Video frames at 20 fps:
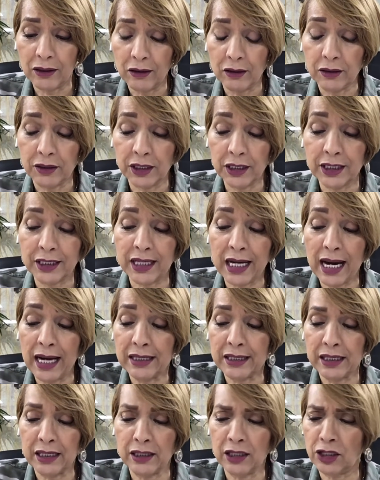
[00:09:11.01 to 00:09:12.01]
since God
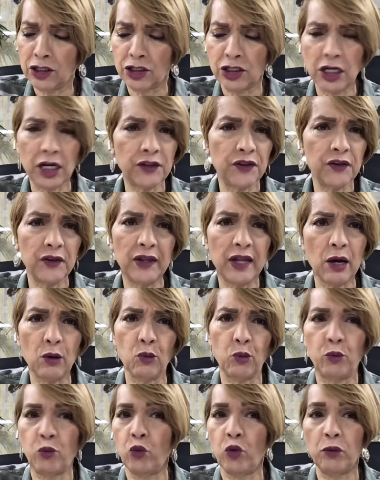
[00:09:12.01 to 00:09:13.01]
said there's nothing that
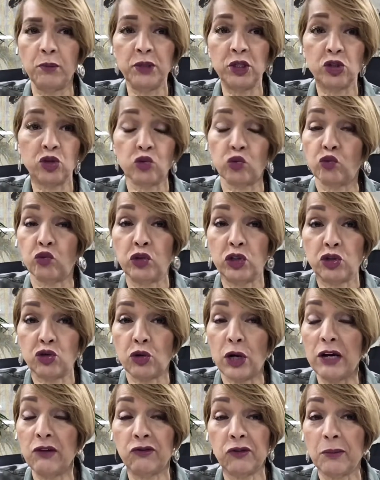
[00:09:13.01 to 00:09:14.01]
will be
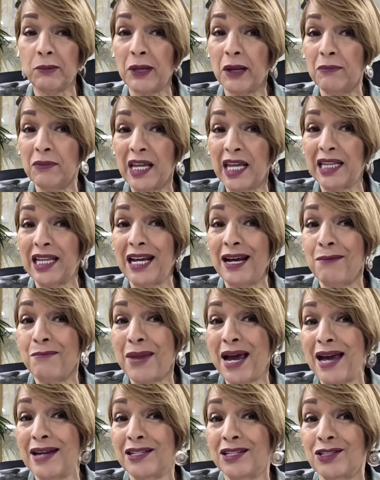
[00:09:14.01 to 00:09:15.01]
restrained from them that they
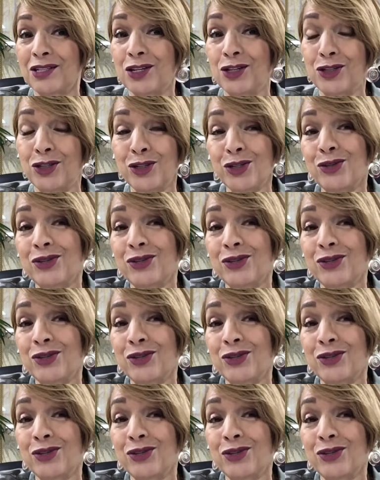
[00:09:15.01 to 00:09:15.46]
imagine to do,